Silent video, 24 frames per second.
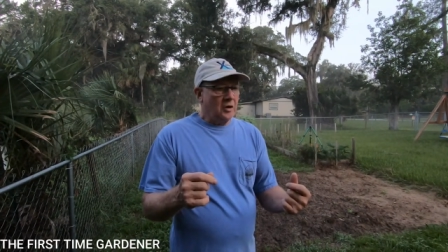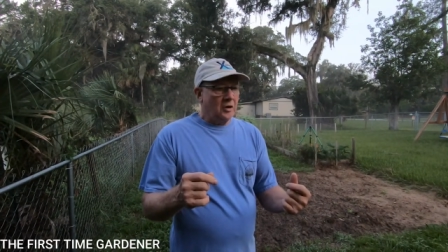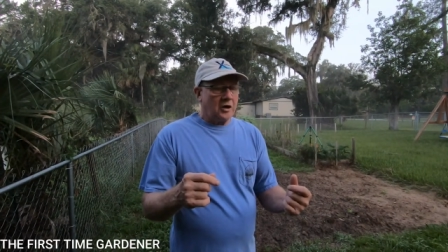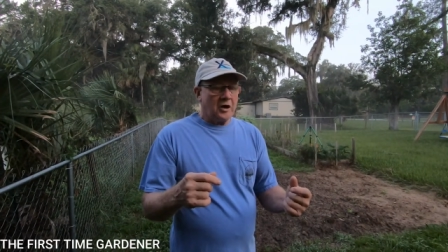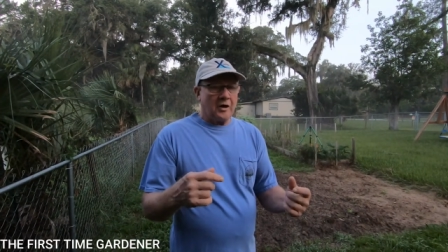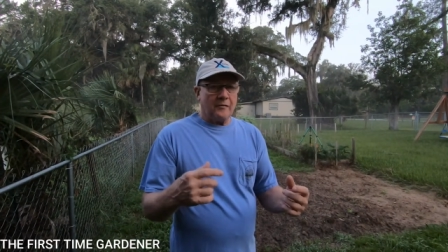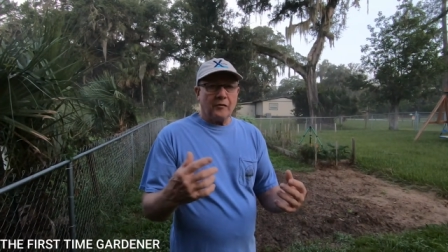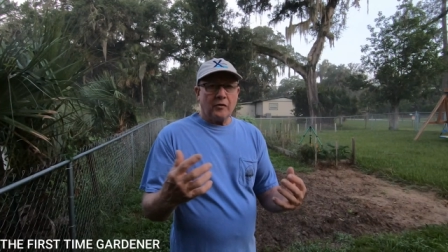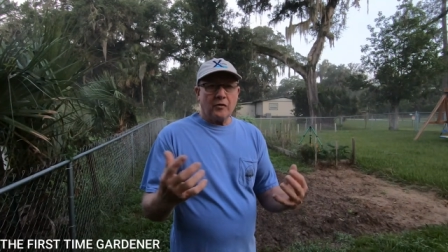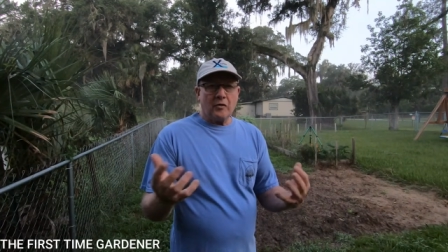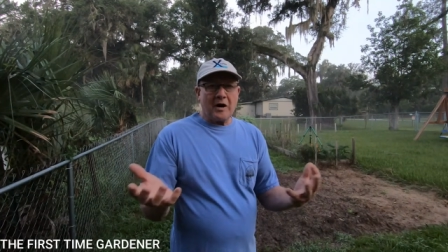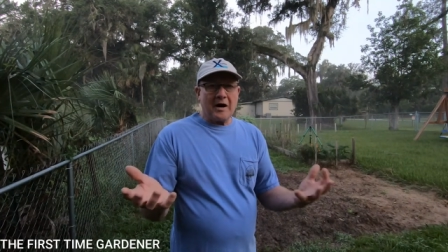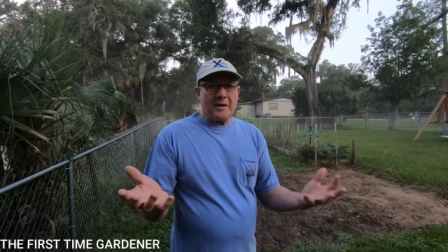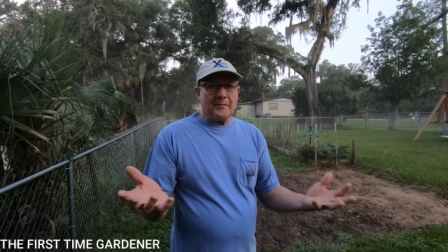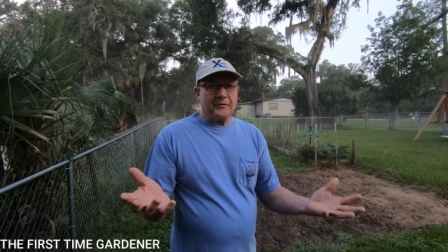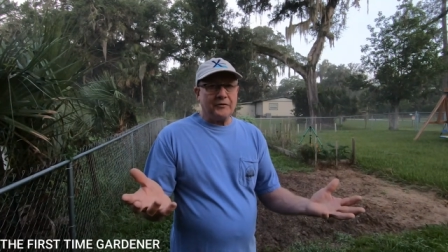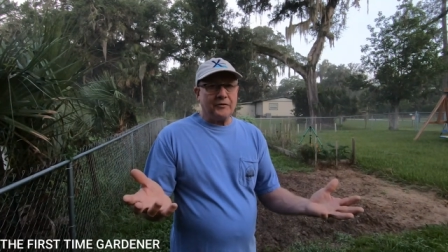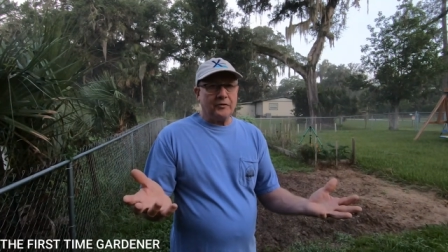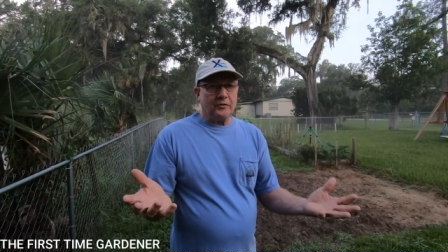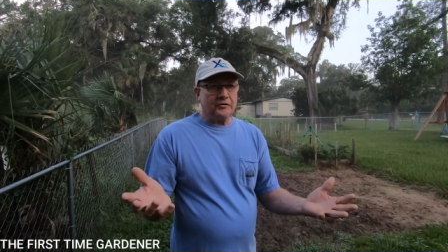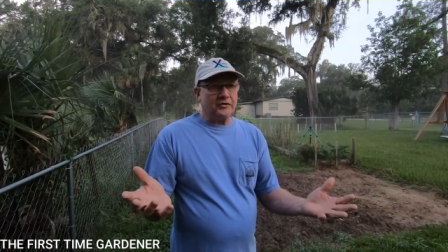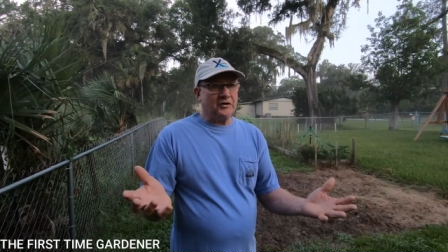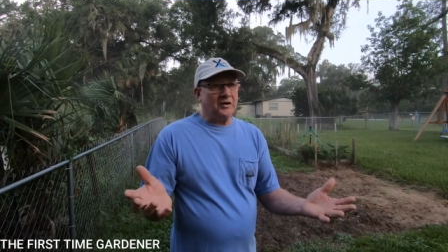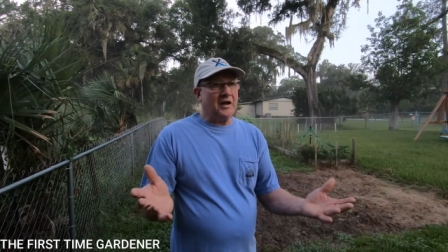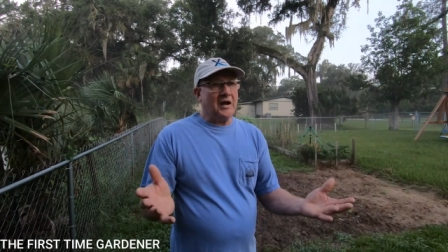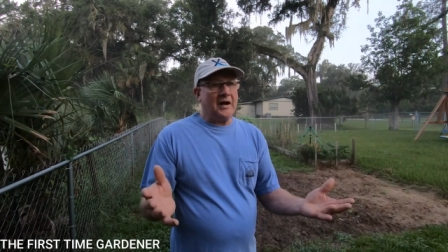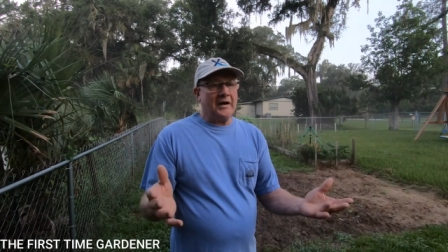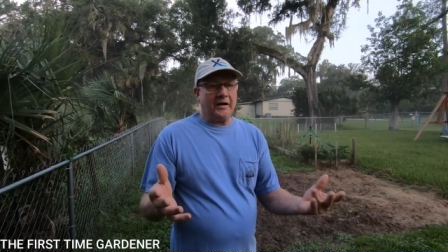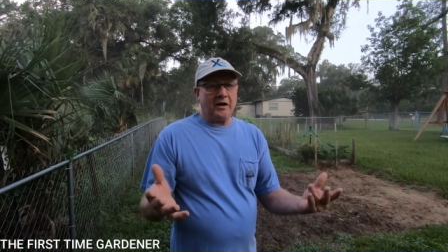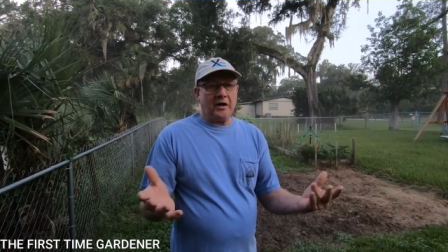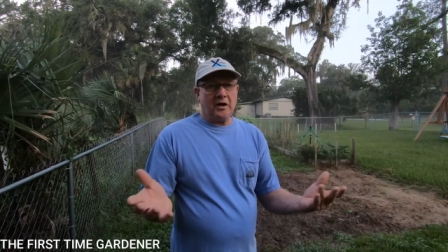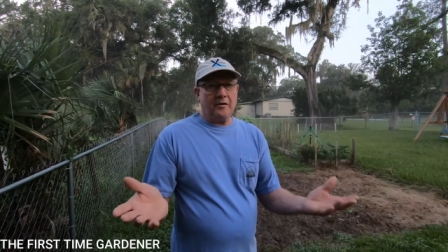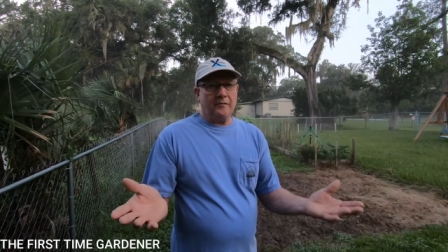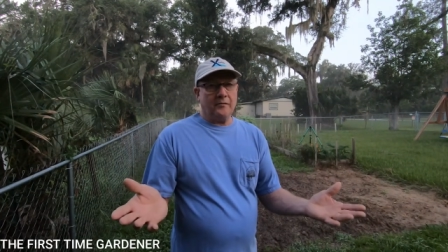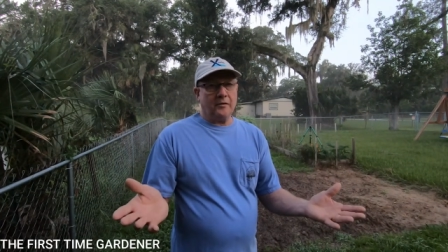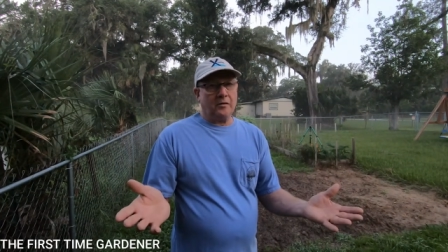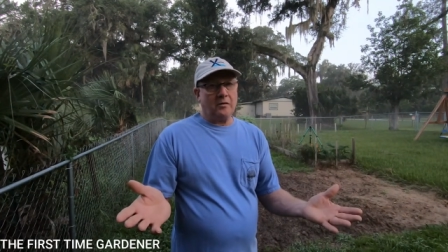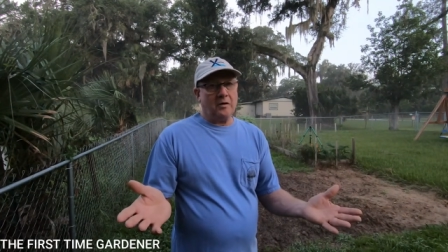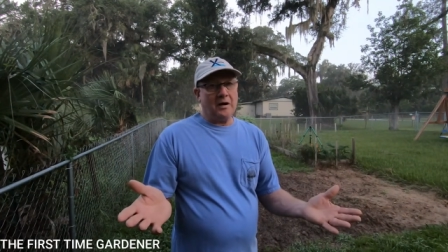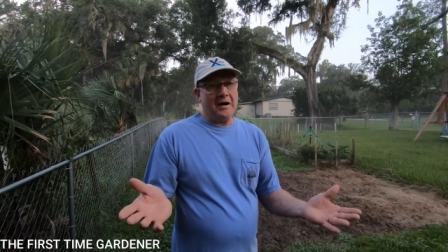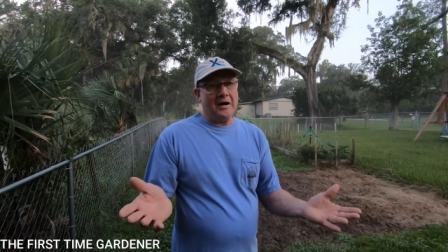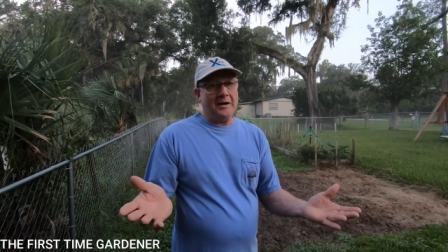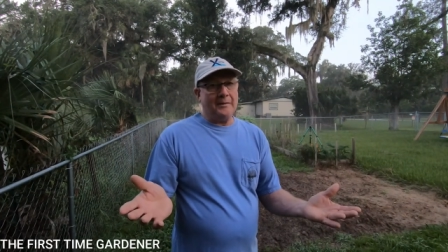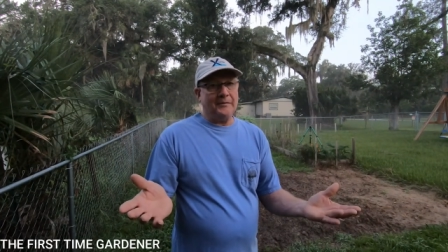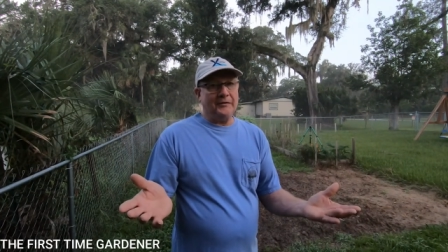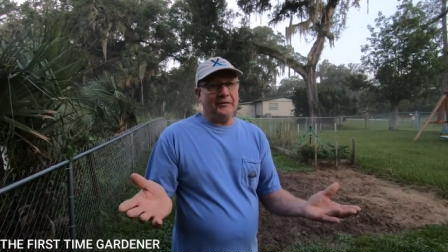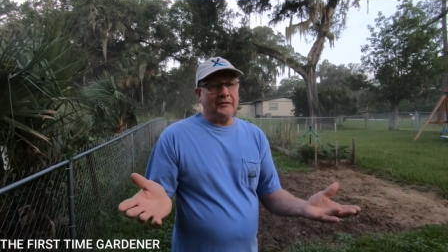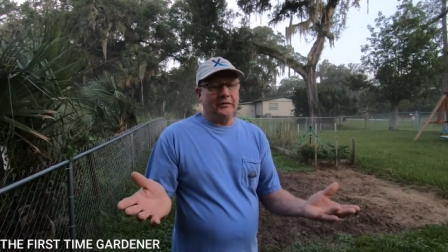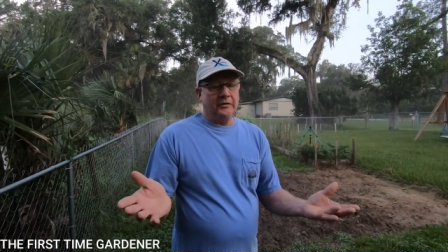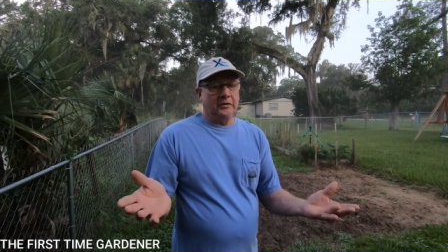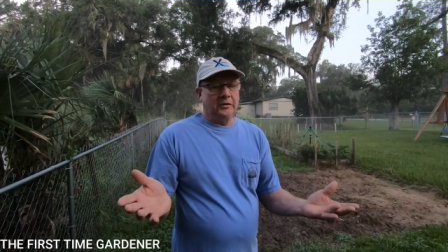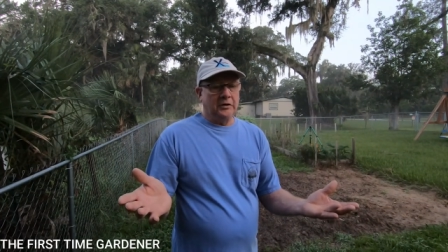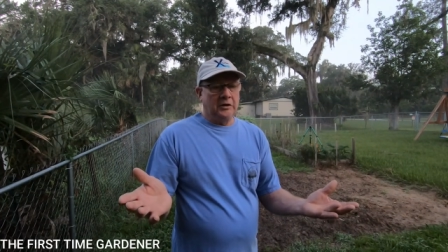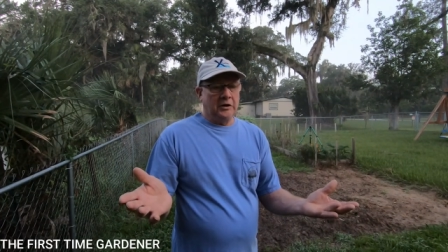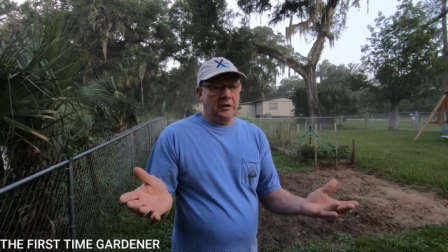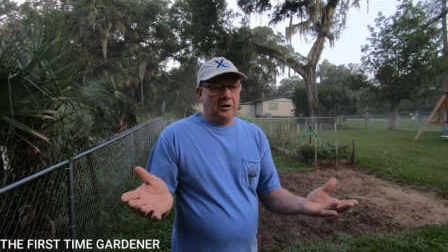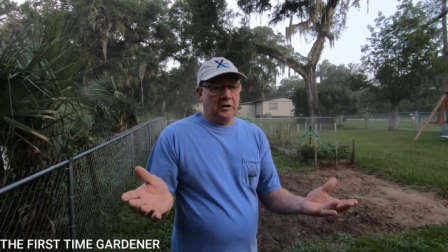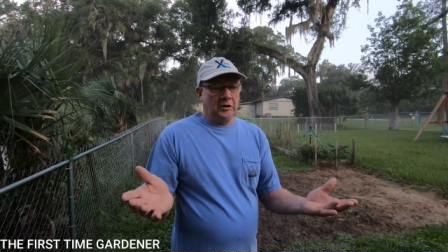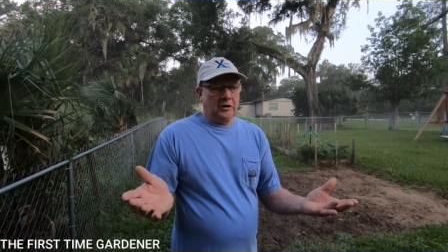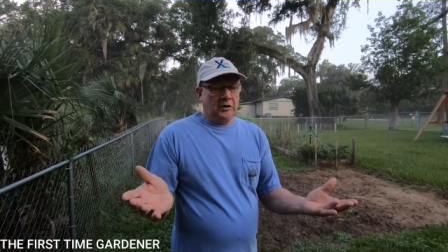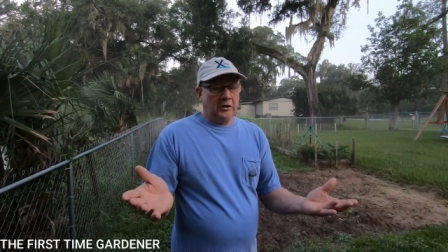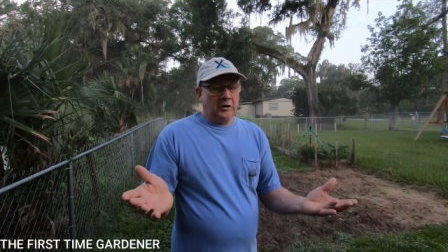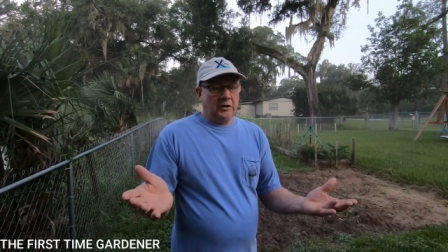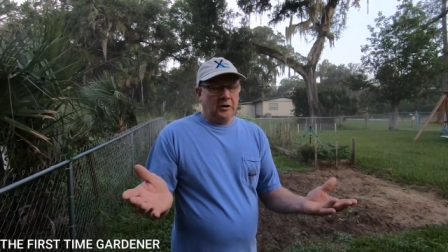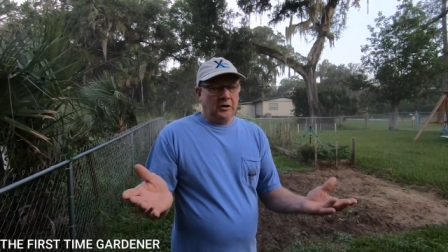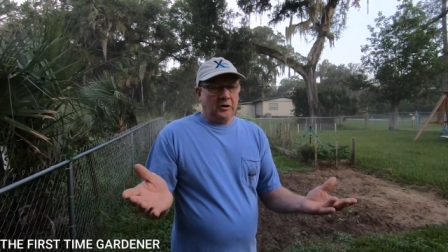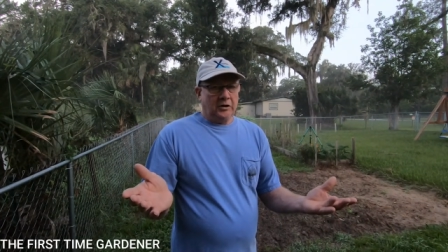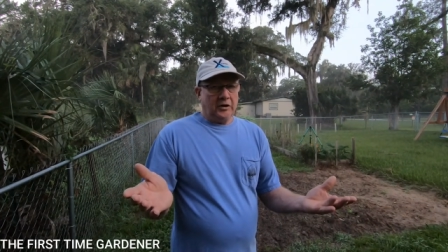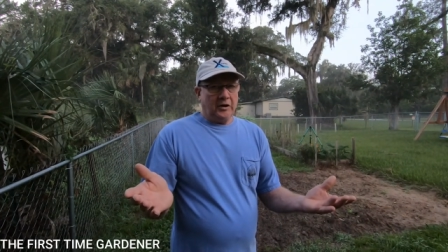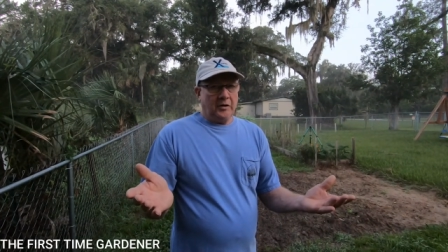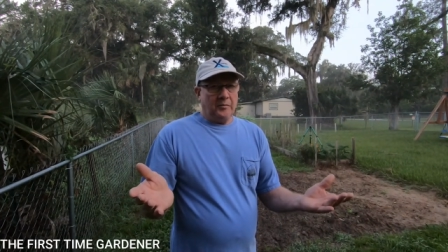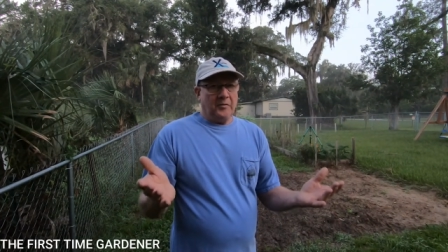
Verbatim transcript: Cover crops, there's a lot of cover crops.